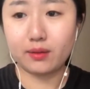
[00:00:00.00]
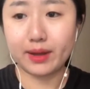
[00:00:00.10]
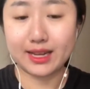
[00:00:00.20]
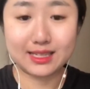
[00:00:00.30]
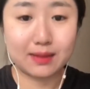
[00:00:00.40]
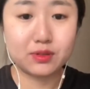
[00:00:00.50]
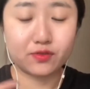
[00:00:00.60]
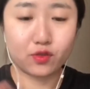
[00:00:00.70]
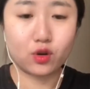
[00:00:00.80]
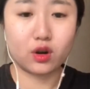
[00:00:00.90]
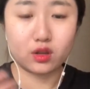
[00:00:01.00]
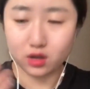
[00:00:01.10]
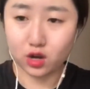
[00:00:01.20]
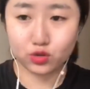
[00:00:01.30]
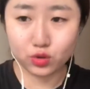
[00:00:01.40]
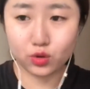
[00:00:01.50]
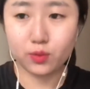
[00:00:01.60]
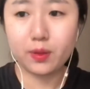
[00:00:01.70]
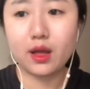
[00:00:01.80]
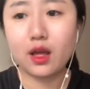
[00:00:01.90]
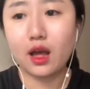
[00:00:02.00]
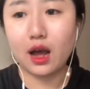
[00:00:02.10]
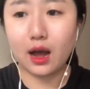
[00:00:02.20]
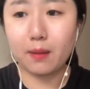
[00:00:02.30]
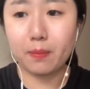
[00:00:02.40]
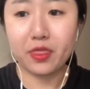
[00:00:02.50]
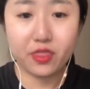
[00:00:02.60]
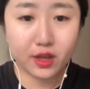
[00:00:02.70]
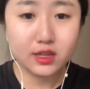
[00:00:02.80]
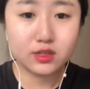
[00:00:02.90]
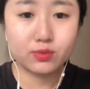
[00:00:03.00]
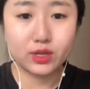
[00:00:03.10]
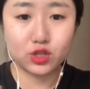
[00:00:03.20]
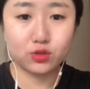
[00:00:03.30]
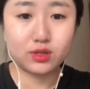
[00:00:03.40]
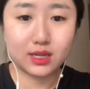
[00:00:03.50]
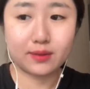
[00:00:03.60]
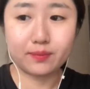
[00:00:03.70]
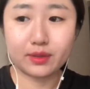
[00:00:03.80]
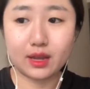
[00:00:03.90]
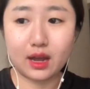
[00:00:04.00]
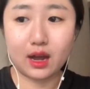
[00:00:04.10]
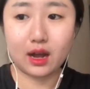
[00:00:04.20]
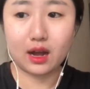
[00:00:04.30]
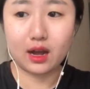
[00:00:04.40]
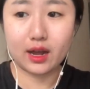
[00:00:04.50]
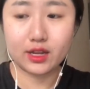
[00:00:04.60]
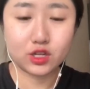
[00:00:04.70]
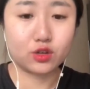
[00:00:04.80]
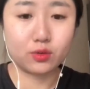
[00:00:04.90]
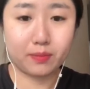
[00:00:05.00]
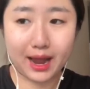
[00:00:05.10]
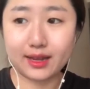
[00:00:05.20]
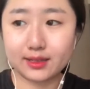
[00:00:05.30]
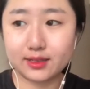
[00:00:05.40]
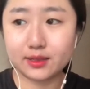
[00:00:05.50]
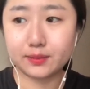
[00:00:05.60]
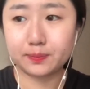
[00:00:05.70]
except for the control group, thus reducing intergroup bias.